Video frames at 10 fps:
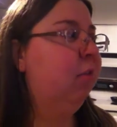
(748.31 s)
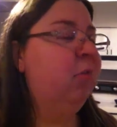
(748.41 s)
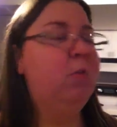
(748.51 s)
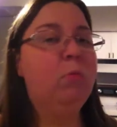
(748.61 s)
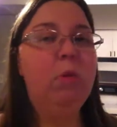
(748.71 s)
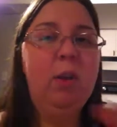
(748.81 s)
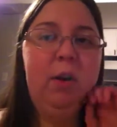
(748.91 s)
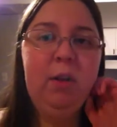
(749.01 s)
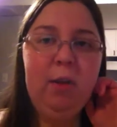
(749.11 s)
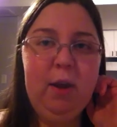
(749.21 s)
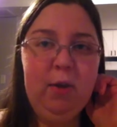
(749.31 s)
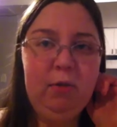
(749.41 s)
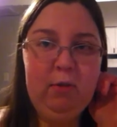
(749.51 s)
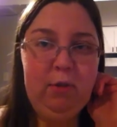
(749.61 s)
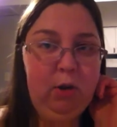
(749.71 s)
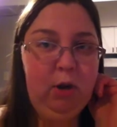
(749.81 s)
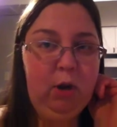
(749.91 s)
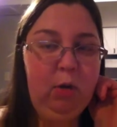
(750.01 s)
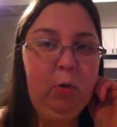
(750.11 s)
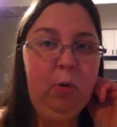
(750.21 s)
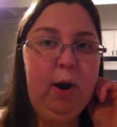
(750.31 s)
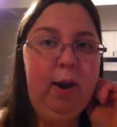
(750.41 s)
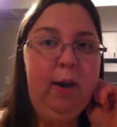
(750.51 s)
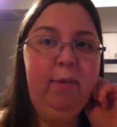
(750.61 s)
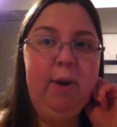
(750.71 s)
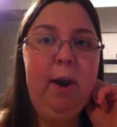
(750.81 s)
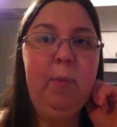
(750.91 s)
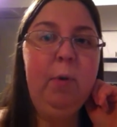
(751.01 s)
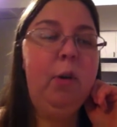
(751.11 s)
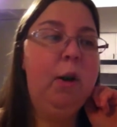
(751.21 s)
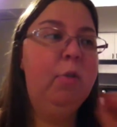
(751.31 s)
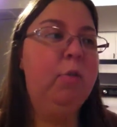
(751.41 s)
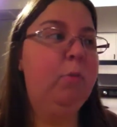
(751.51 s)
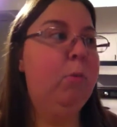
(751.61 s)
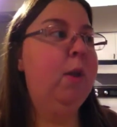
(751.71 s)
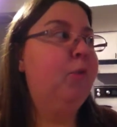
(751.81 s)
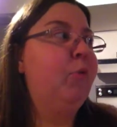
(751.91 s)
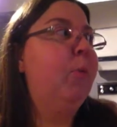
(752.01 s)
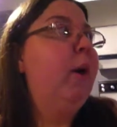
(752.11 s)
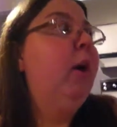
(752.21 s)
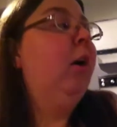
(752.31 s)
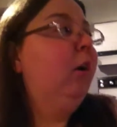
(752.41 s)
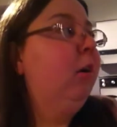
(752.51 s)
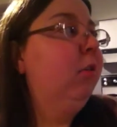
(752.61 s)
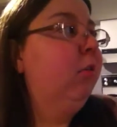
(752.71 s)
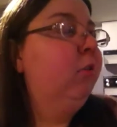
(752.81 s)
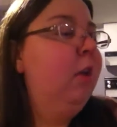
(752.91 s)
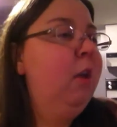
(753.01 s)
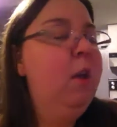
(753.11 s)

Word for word: There's really nothing else new. I have an MRI this week for my heart,